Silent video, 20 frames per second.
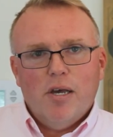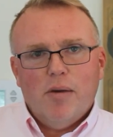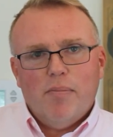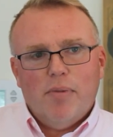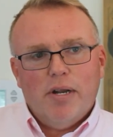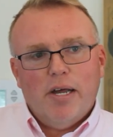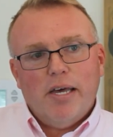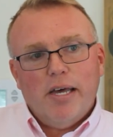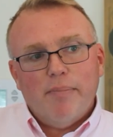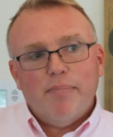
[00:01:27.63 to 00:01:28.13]

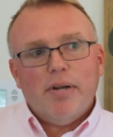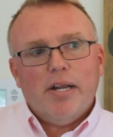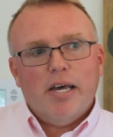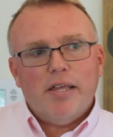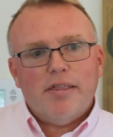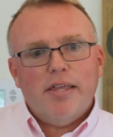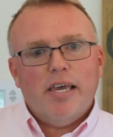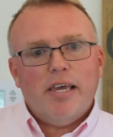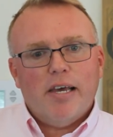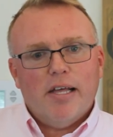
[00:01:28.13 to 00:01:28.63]
But I, but I
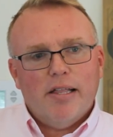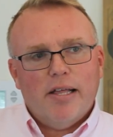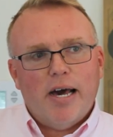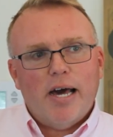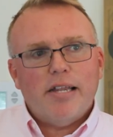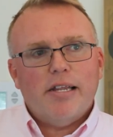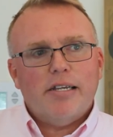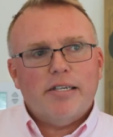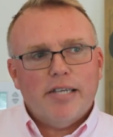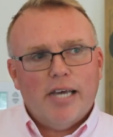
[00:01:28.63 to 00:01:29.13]
think a
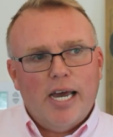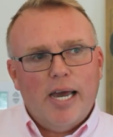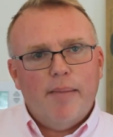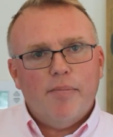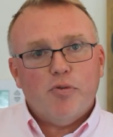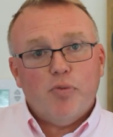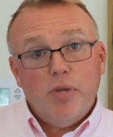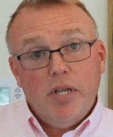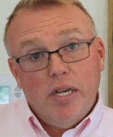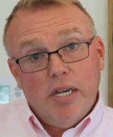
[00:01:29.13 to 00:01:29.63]
lot of
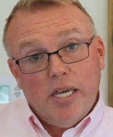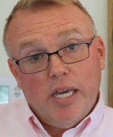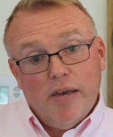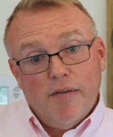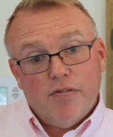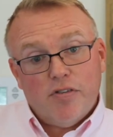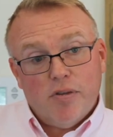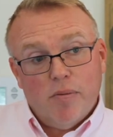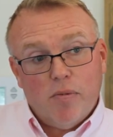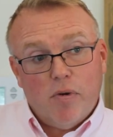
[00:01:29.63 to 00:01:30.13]
times we need to
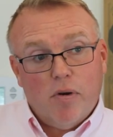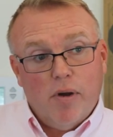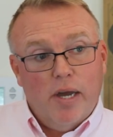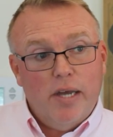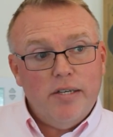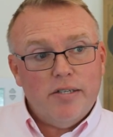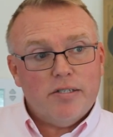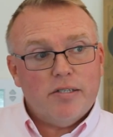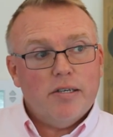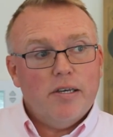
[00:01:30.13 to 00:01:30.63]
give some
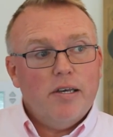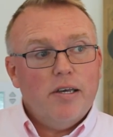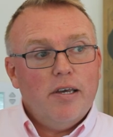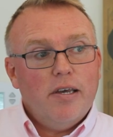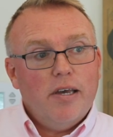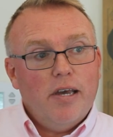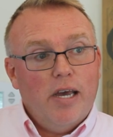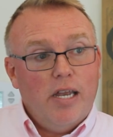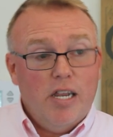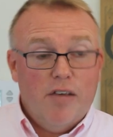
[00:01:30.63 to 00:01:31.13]
grace
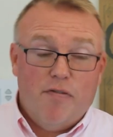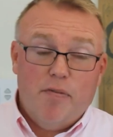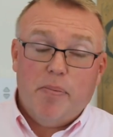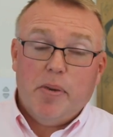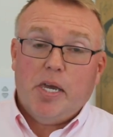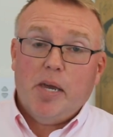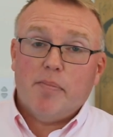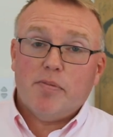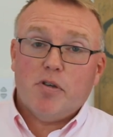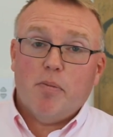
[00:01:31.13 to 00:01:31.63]
and if it
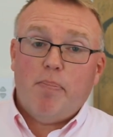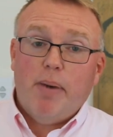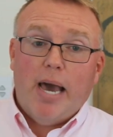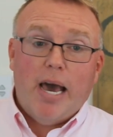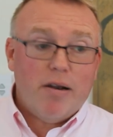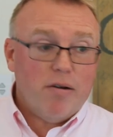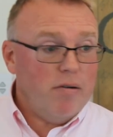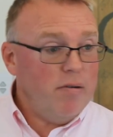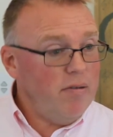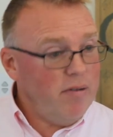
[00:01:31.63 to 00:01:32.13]
becomes a
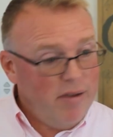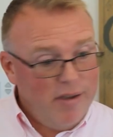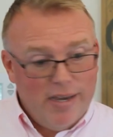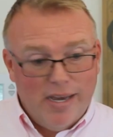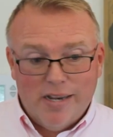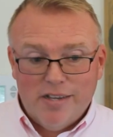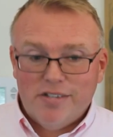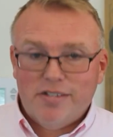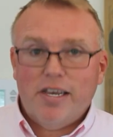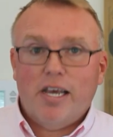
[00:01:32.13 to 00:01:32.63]
pattern, you
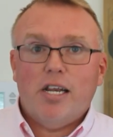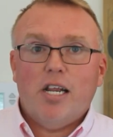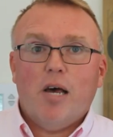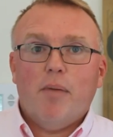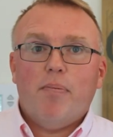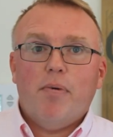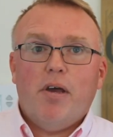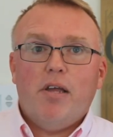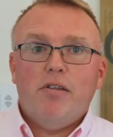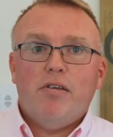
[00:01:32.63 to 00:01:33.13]
got to stand
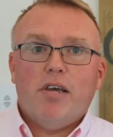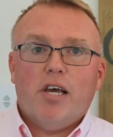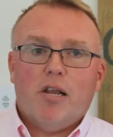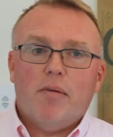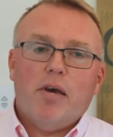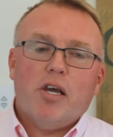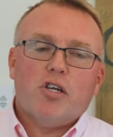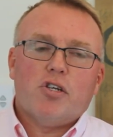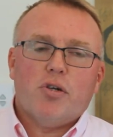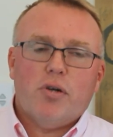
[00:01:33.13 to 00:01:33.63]
up and you got to
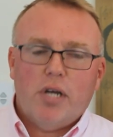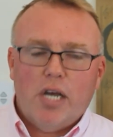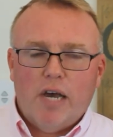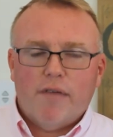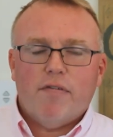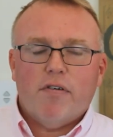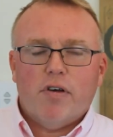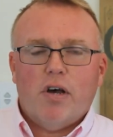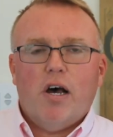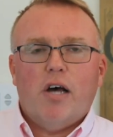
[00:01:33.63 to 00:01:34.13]
make sure you
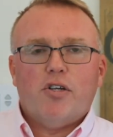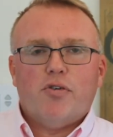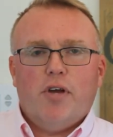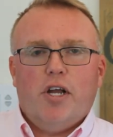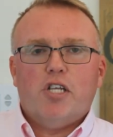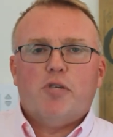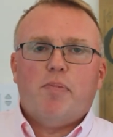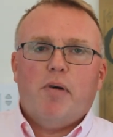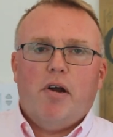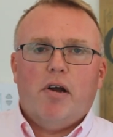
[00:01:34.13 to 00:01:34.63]
have a, a
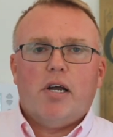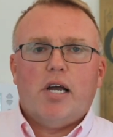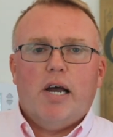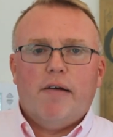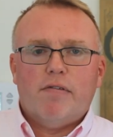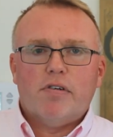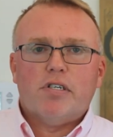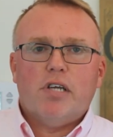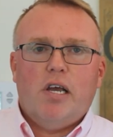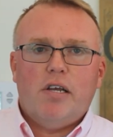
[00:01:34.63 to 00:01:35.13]
transparent
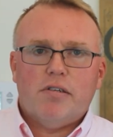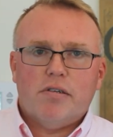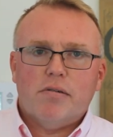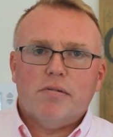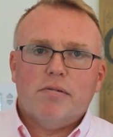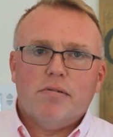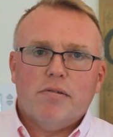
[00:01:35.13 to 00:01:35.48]
conversation.